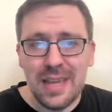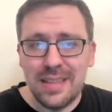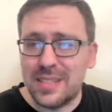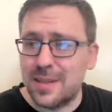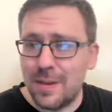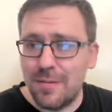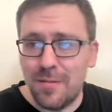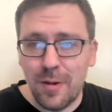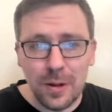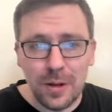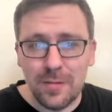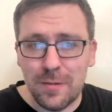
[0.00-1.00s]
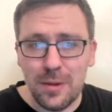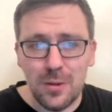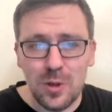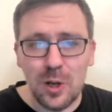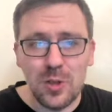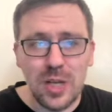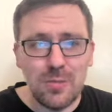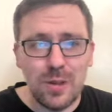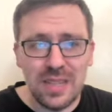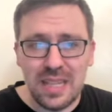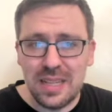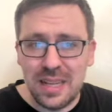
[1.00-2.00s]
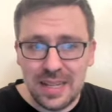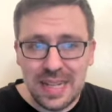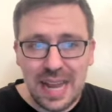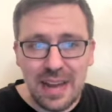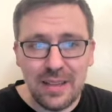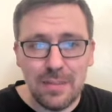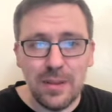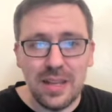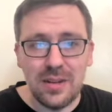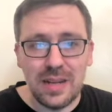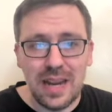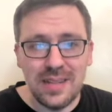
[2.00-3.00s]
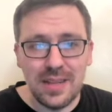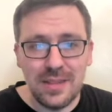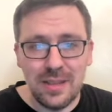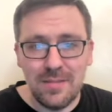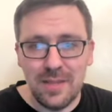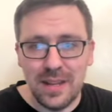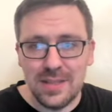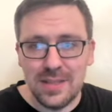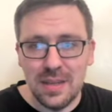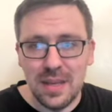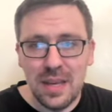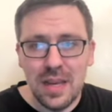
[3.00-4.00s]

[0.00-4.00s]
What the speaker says: that's going to be very good for the New York Jets, what they need and how they play their guys on defense.